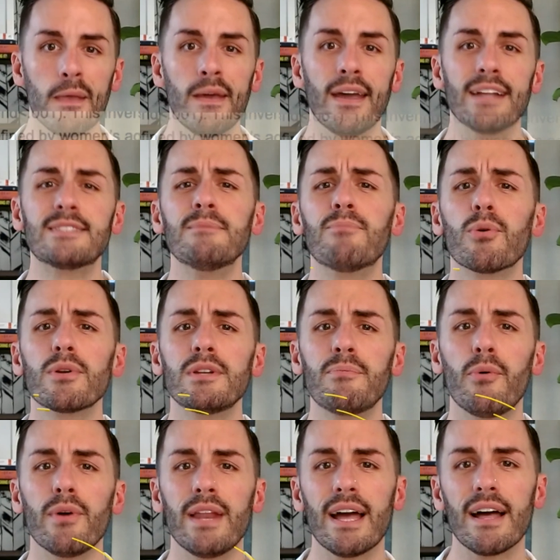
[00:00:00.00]
It's important to
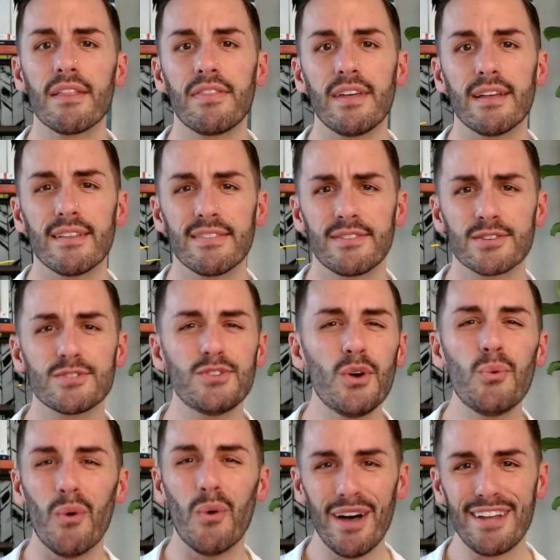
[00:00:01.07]
point out that there's no
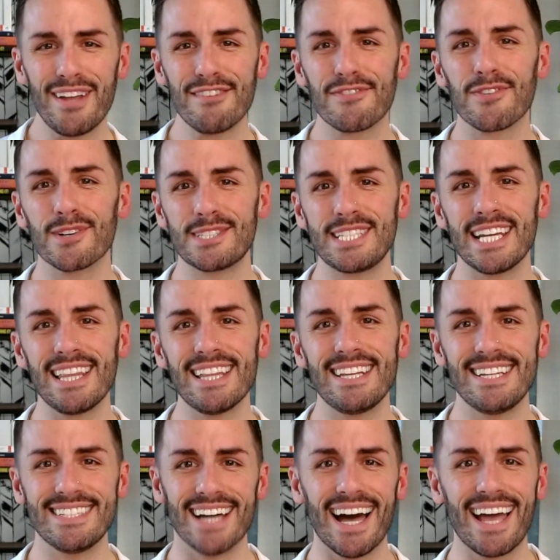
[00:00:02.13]
one fertility
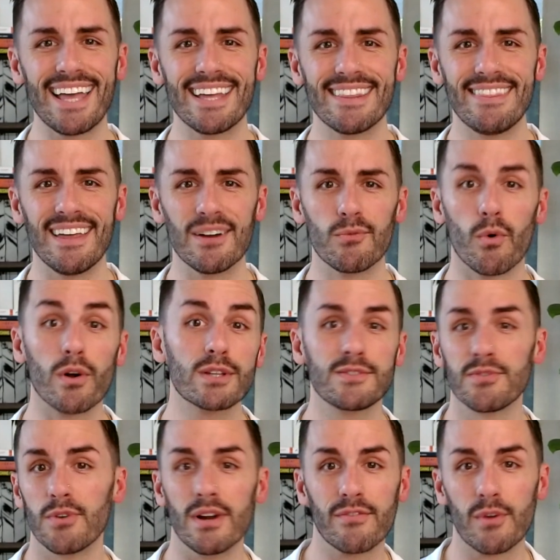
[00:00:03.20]
diet that works
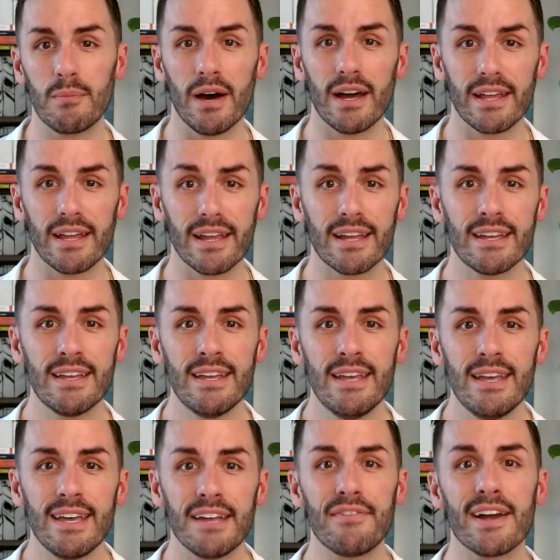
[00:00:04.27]
for everybody.
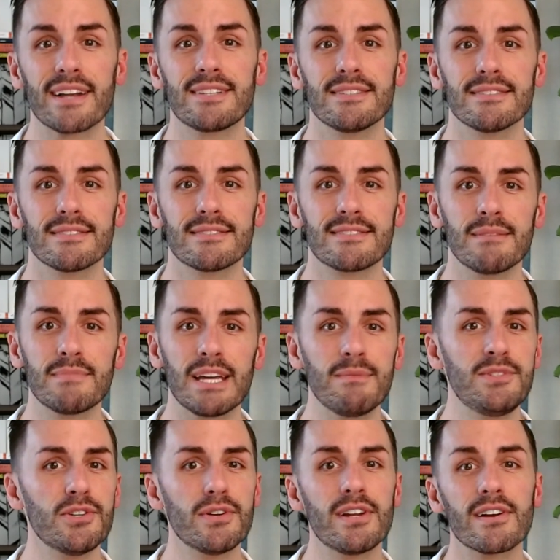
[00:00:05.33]
In fact, sometimes
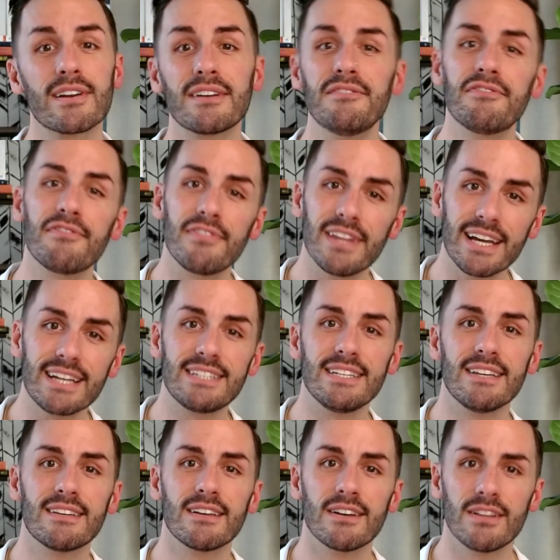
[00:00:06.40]
you'll hear
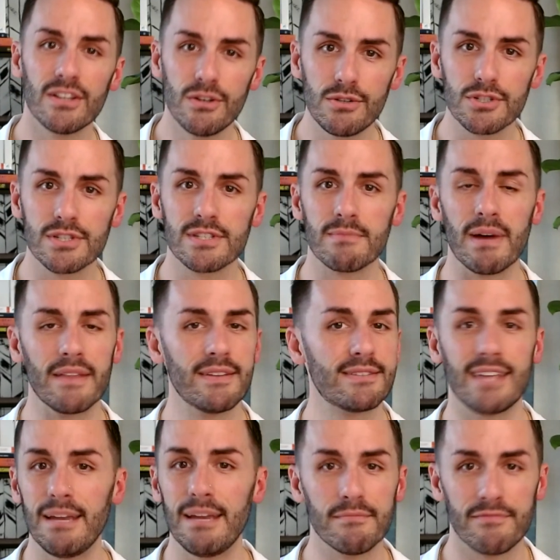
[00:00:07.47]
conflicting conclusions about the
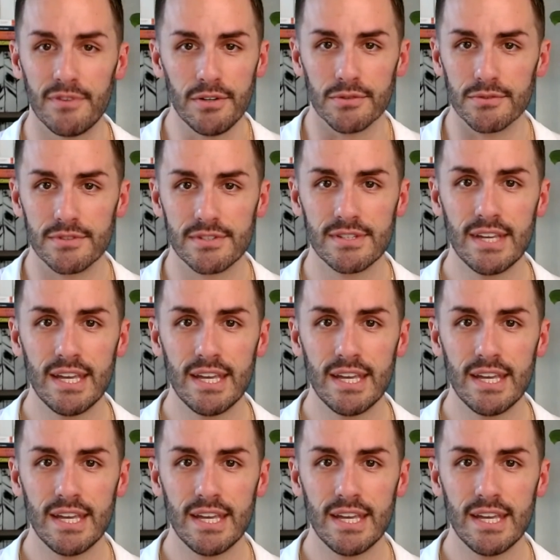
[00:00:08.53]
same foods.